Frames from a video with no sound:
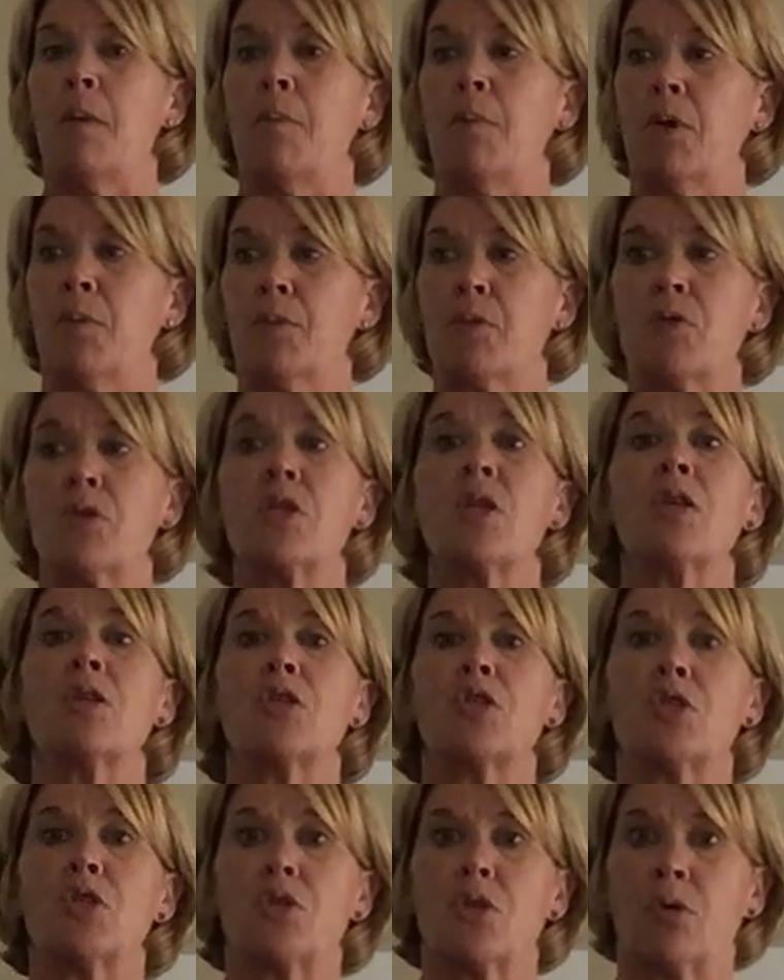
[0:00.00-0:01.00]
Murmurs
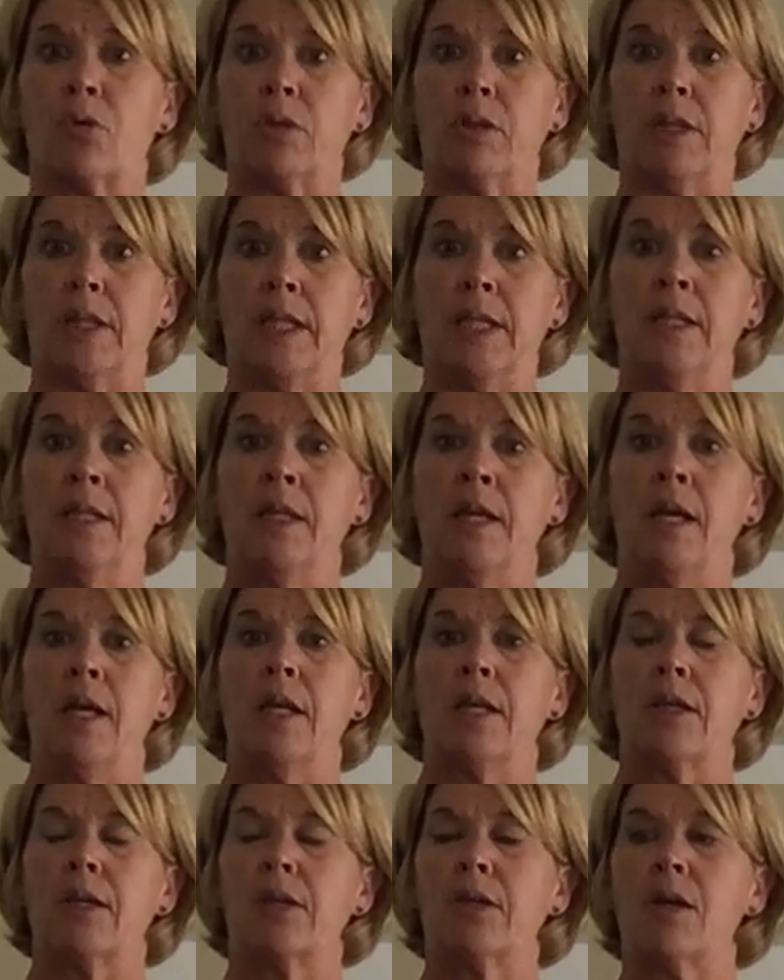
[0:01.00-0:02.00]
certainly
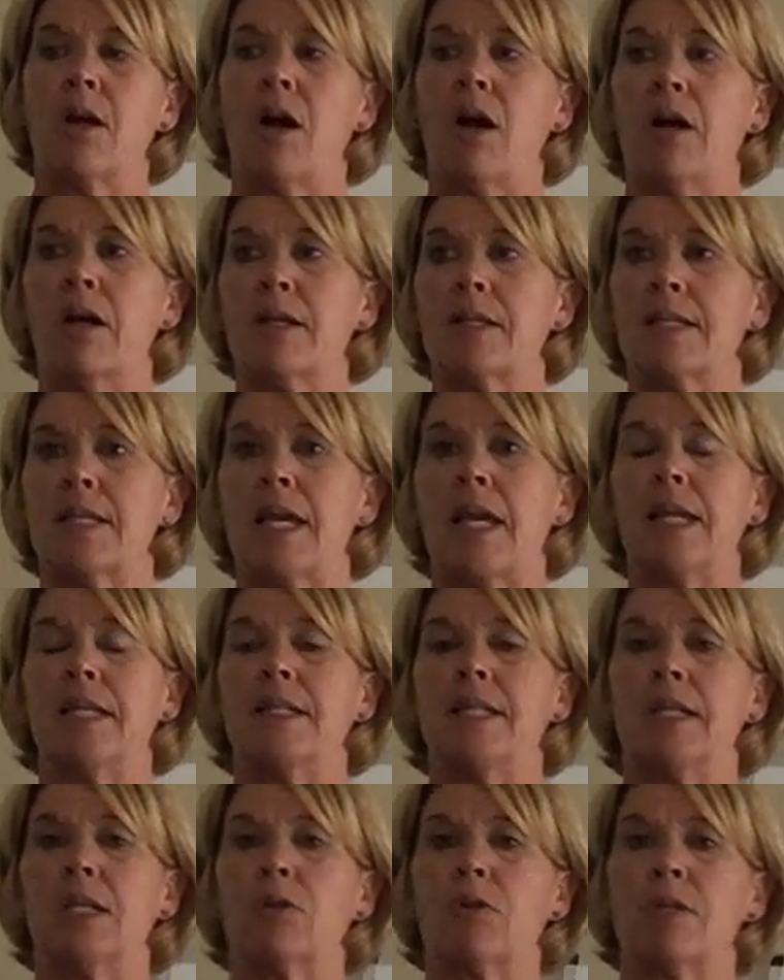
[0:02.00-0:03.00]
could cause
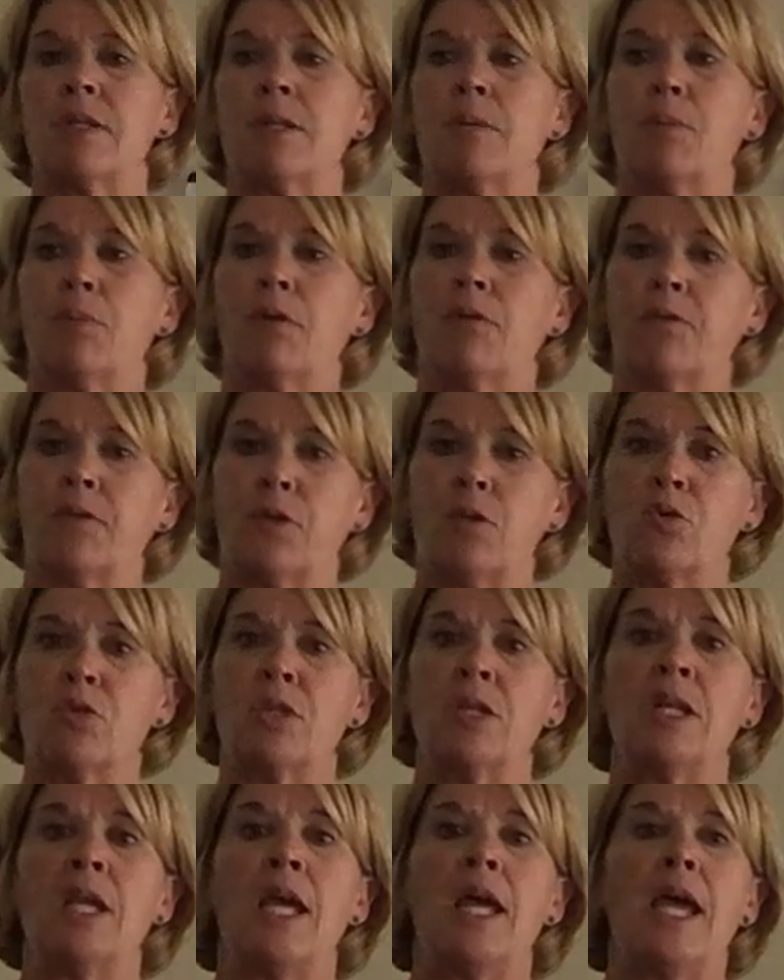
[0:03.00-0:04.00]
a decrease in
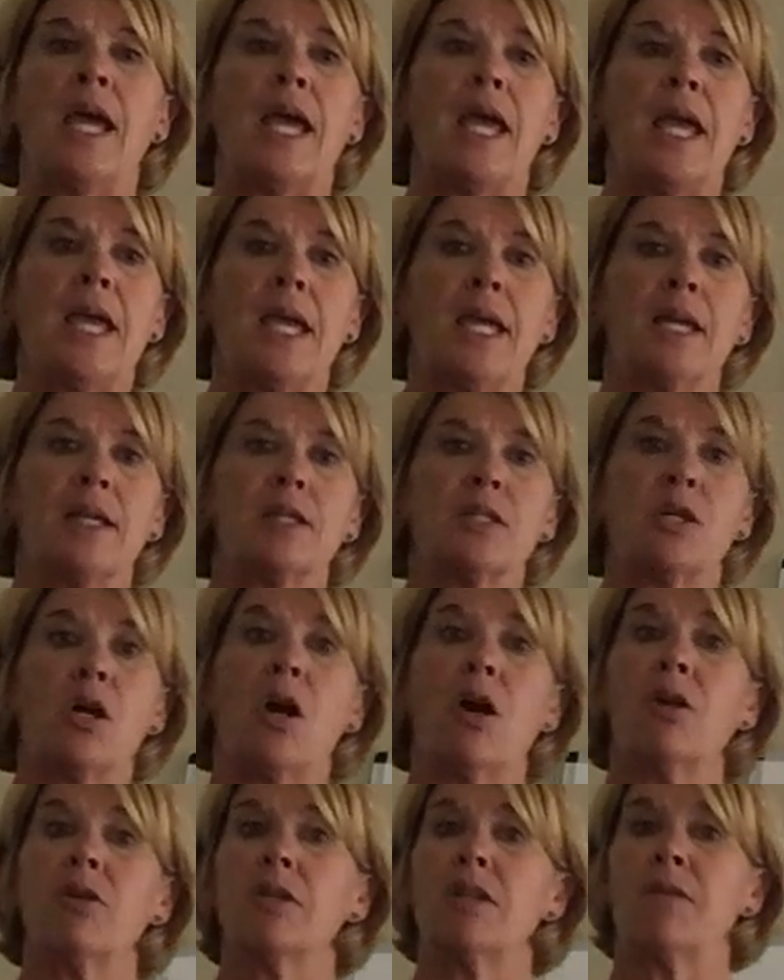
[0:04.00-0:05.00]
perfusion, and
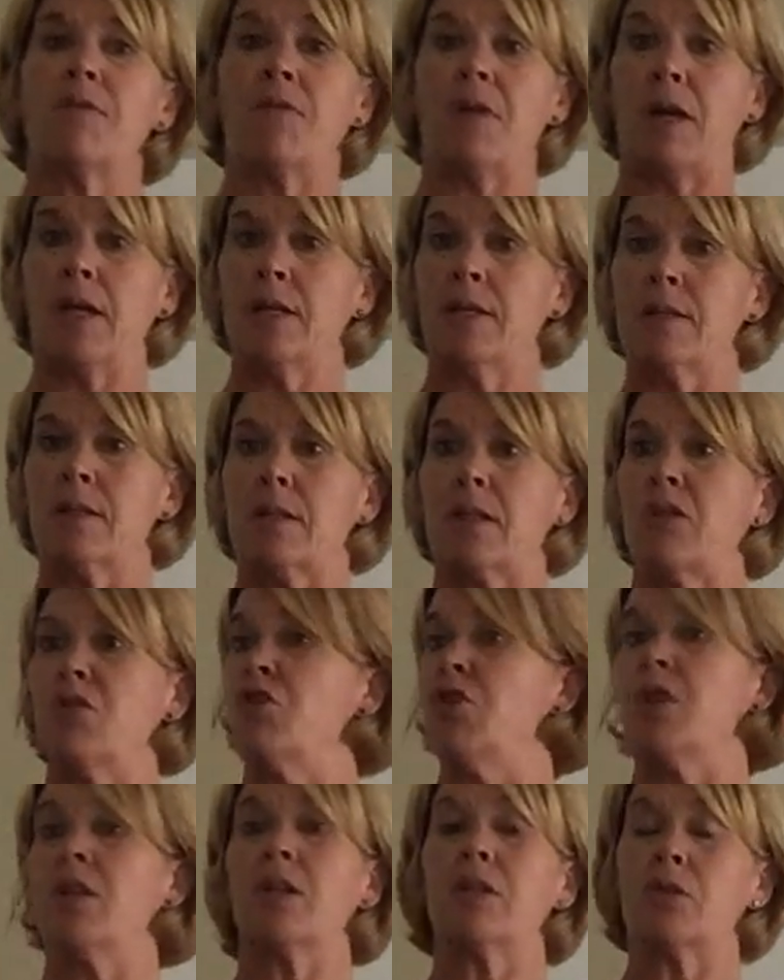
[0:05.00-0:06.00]
heart defects,
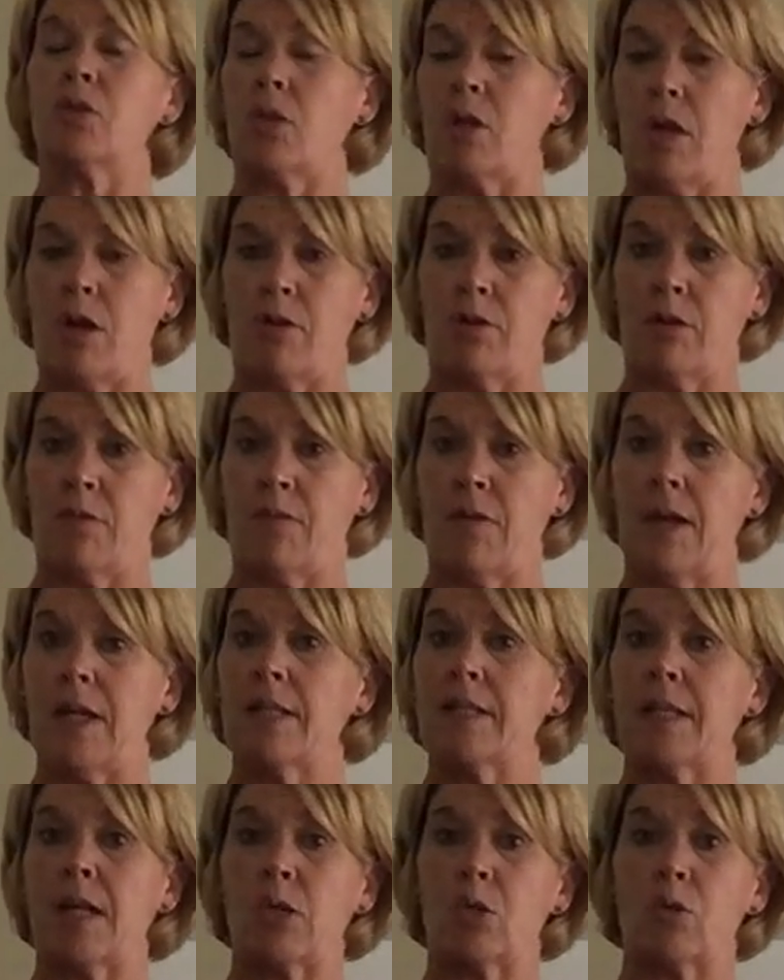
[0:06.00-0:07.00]
congenital heart
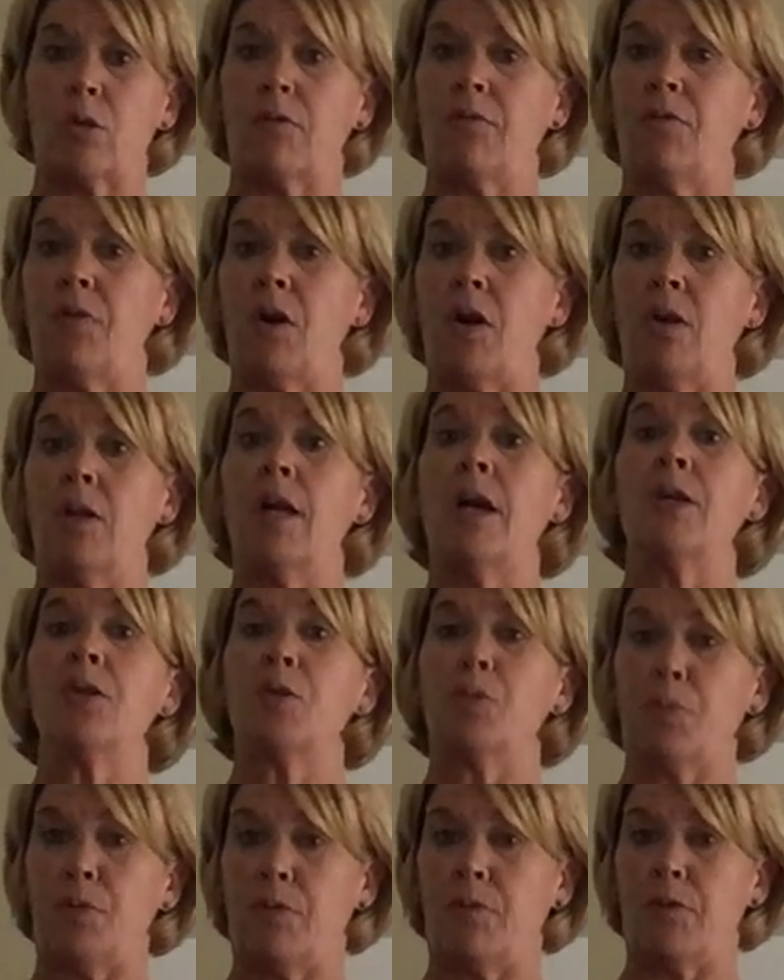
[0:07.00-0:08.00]
defects, actually fall
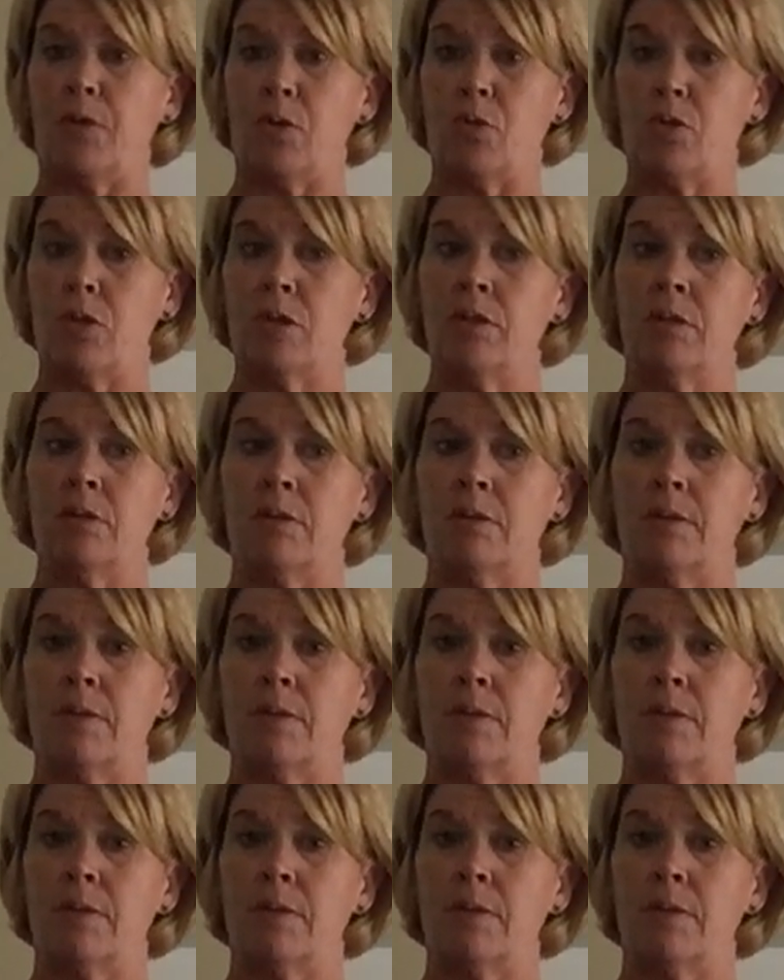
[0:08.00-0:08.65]
under perfusion.